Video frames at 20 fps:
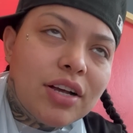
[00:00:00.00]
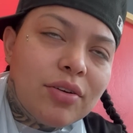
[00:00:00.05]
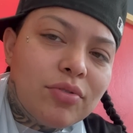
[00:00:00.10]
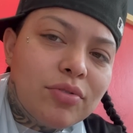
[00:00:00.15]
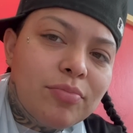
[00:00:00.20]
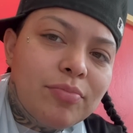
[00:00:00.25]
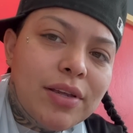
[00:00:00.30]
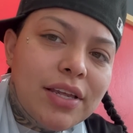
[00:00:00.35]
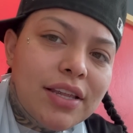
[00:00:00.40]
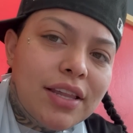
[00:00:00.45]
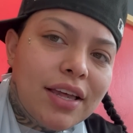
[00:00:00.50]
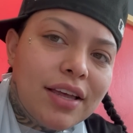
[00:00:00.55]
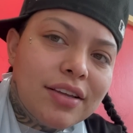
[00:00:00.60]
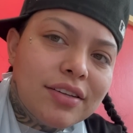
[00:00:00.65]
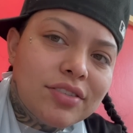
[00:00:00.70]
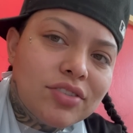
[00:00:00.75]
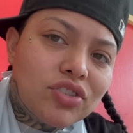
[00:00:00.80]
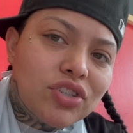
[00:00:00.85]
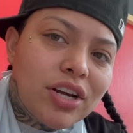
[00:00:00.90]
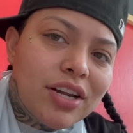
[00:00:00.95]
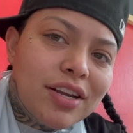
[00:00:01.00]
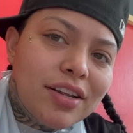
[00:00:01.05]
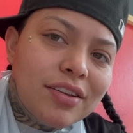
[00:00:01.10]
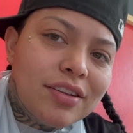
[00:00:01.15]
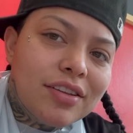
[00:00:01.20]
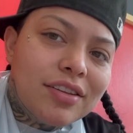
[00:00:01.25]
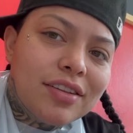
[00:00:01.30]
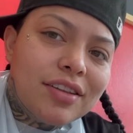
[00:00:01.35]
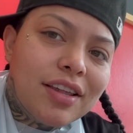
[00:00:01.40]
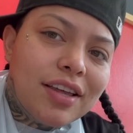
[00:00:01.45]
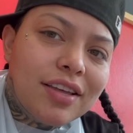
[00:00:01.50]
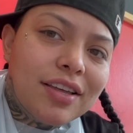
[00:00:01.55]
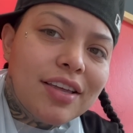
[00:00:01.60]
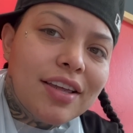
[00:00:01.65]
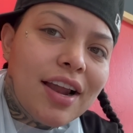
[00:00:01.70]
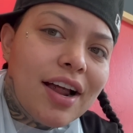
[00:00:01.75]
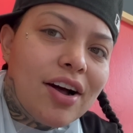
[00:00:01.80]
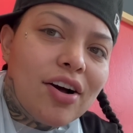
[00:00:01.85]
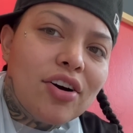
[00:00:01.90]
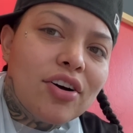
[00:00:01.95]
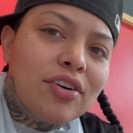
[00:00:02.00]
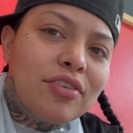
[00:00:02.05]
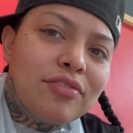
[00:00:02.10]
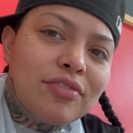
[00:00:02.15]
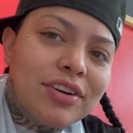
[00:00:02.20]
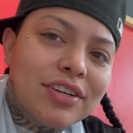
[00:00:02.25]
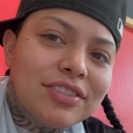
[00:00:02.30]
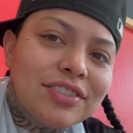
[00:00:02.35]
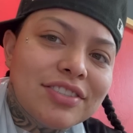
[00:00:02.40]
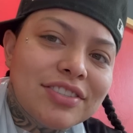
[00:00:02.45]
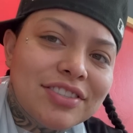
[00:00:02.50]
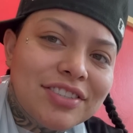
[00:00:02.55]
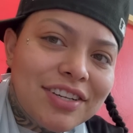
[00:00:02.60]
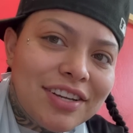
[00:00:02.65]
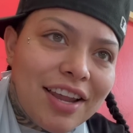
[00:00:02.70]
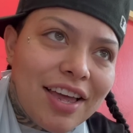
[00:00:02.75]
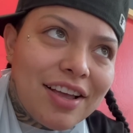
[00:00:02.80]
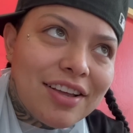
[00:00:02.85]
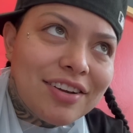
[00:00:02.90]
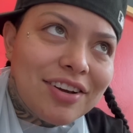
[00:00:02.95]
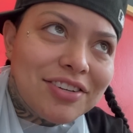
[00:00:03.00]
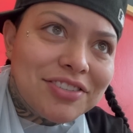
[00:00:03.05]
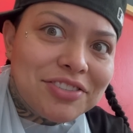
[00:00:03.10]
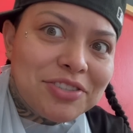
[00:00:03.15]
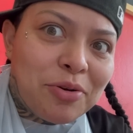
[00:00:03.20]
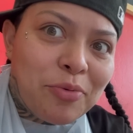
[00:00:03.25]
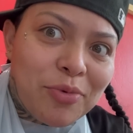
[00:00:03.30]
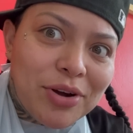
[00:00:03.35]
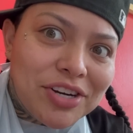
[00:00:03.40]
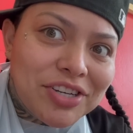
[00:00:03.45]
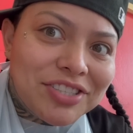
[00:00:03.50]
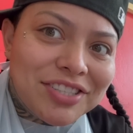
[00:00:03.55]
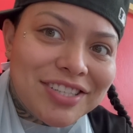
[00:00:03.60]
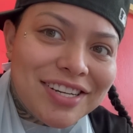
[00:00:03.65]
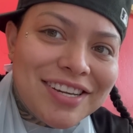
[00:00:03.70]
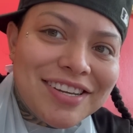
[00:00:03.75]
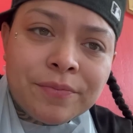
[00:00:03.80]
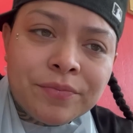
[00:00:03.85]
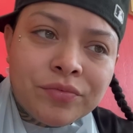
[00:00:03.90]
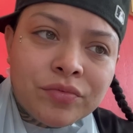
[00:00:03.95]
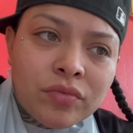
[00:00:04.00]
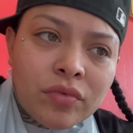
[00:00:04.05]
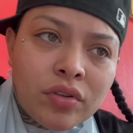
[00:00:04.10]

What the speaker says: I would be, like, trying to, like, get at all her friends and shit, like, on some weird shit.